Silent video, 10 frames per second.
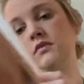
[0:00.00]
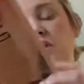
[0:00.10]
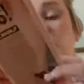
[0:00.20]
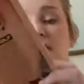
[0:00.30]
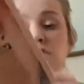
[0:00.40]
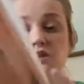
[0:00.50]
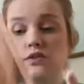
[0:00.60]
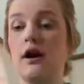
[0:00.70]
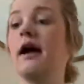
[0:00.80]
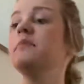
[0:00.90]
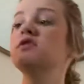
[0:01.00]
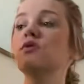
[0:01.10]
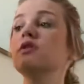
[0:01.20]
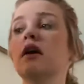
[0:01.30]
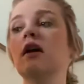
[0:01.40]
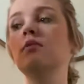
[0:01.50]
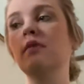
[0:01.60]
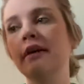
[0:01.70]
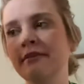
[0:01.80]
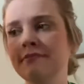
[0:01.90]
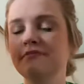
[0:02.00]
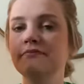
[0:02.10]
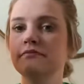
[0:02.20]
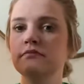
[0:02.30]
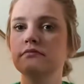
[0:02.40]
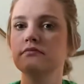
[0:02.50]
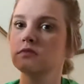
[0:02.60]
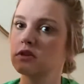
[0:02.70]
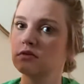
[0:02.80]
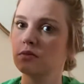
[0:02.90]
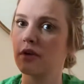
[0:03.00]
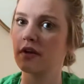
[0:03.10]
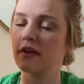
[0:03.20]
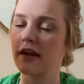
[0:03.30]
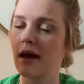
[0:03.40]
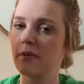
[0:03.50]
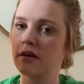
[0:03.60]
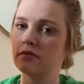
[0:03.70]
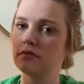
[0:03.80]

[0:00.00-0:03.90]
Well, I just grabbed the doorknob when, what do you think happened?